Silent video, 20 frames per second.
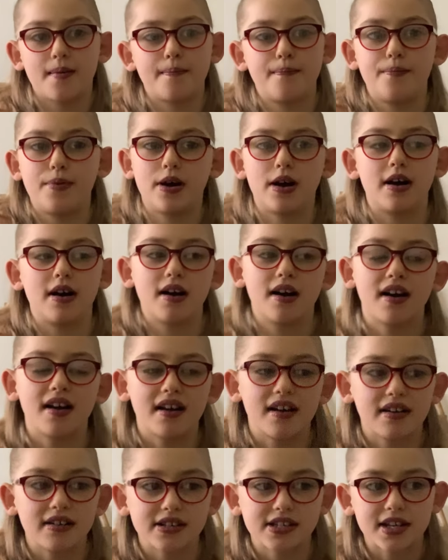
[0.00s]
But
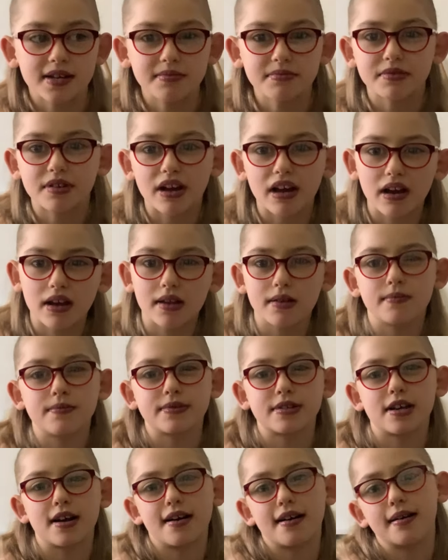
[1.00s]

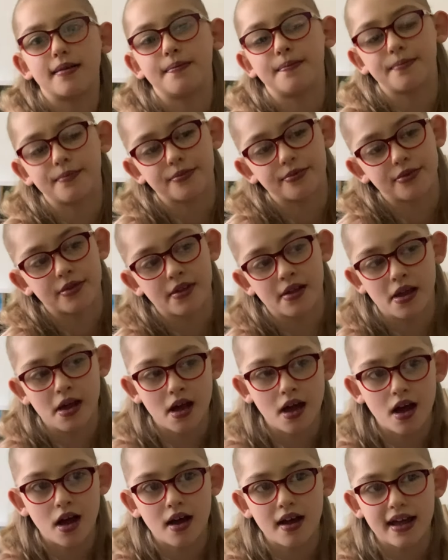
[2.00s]
sometimes
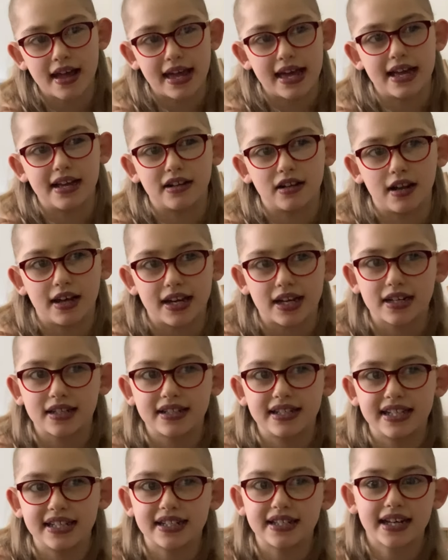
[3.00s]
it like
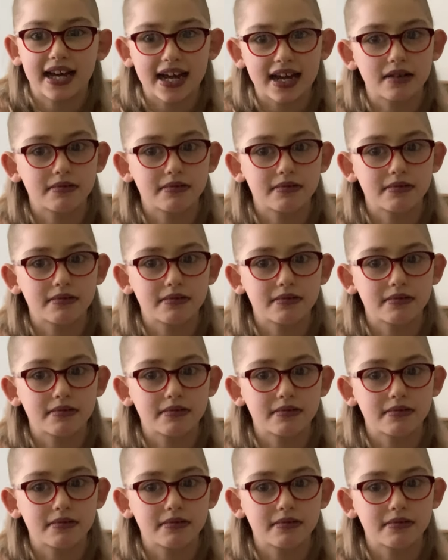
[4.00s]
did take